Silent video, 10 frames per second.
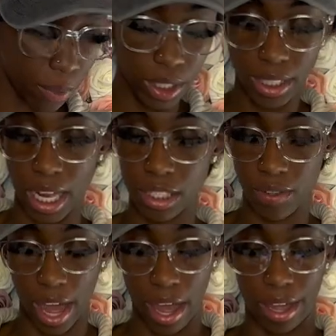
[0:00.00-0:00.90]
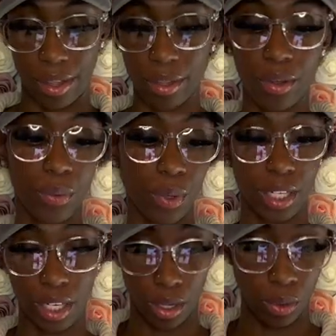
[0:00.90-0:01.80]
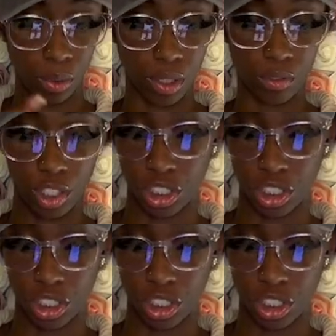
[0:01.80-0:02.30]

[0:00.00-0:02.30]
really satisfied with those for